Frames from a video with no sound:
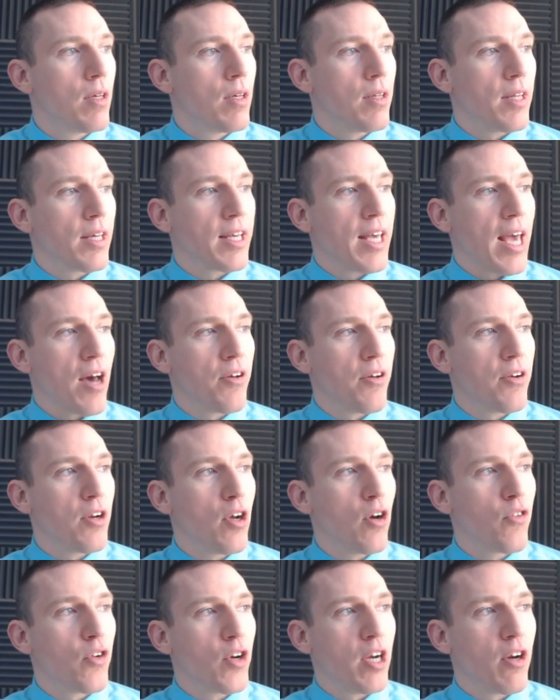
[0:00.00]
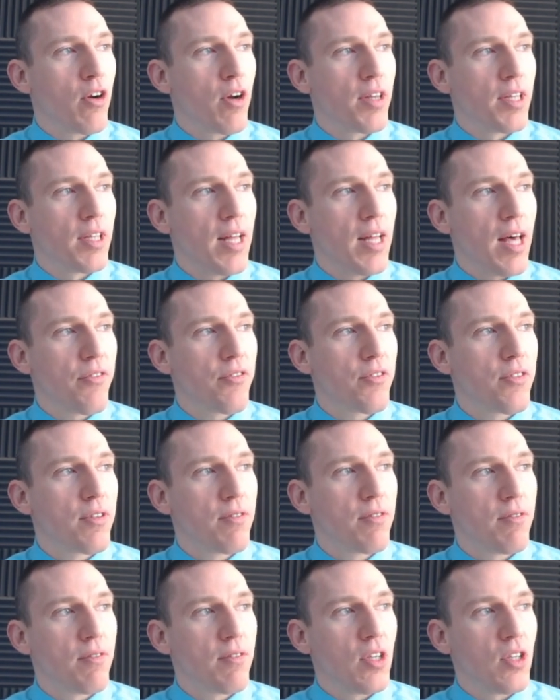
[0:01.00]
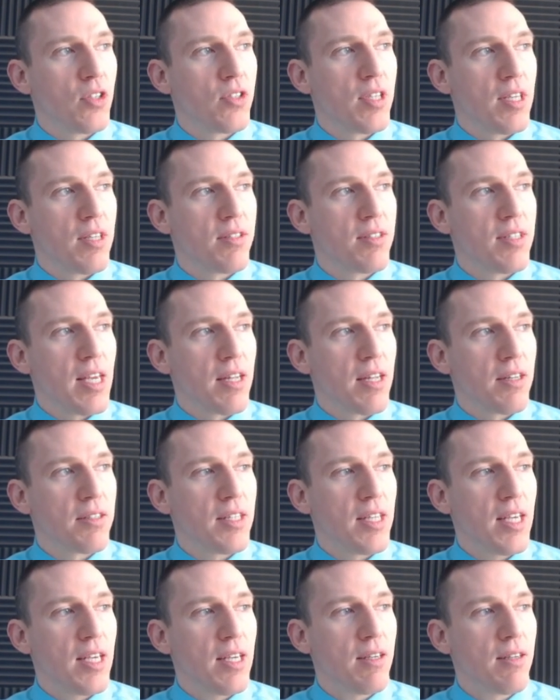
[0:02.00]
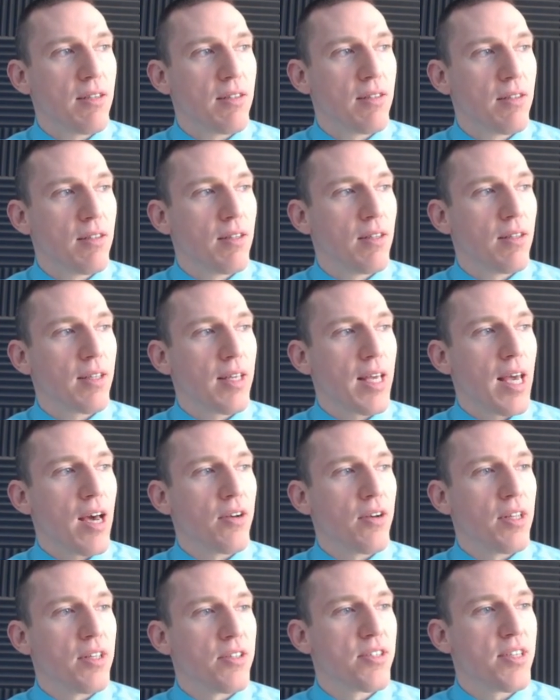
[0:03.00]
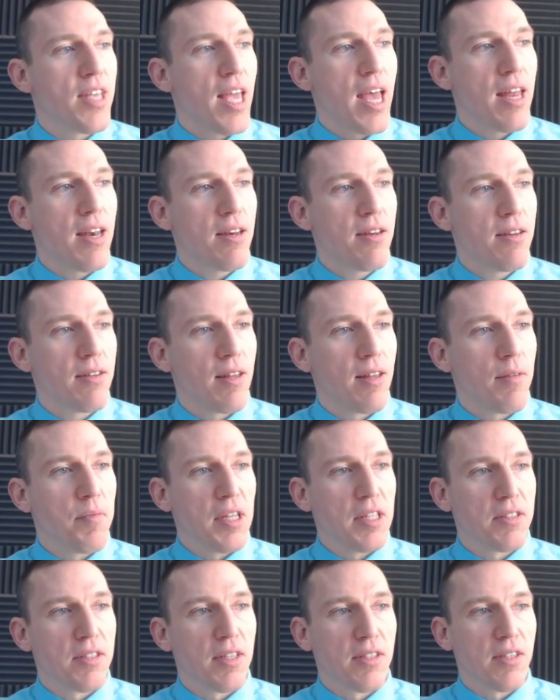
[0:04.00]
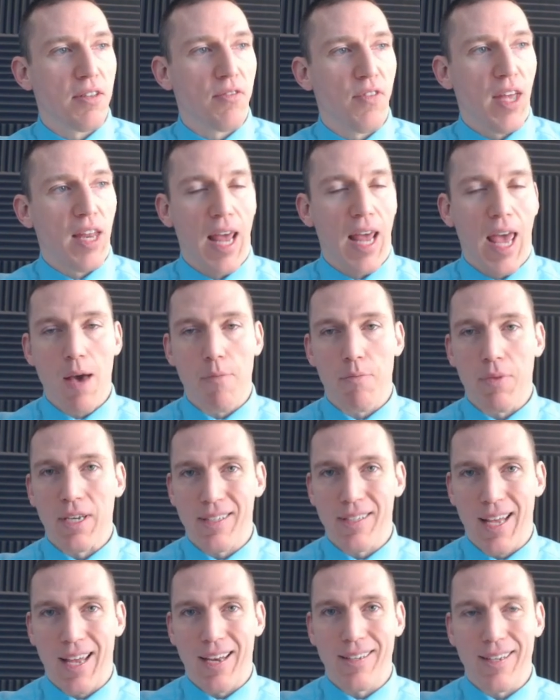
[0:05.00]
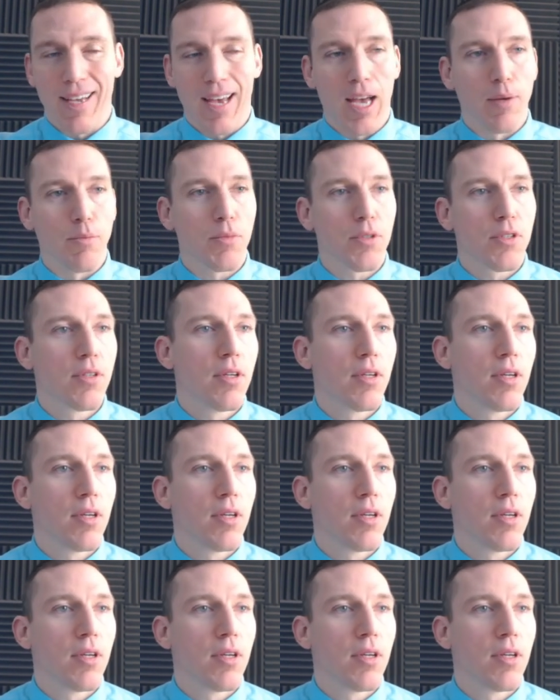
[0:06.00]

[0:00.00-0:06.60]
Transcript: The count over here on the left, you see CNT, count is 10, it means this event happened 10 times